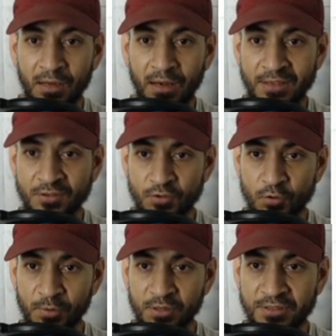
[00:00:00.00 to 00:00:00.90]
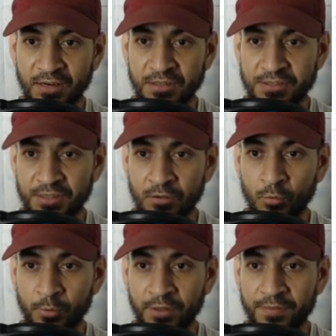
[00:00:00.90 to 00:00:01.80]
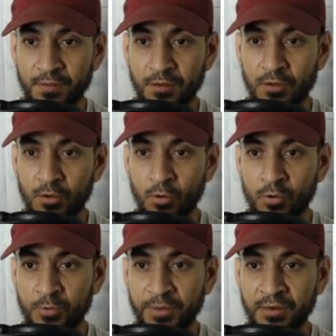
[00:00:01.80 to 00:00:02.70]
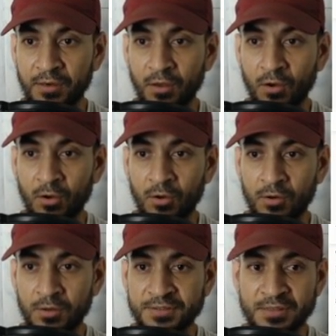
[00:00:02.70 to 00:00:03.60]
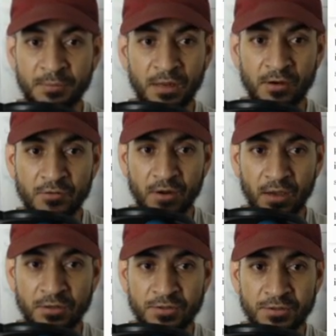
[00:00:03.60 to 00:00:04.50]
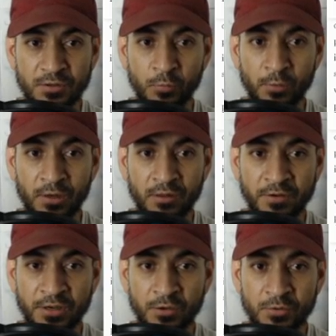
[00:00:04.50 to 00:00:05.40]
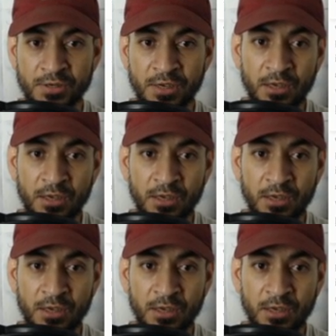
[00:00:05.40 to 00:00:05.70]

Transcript: Lysosomal targeting with chloroquine or similar drugs will reduce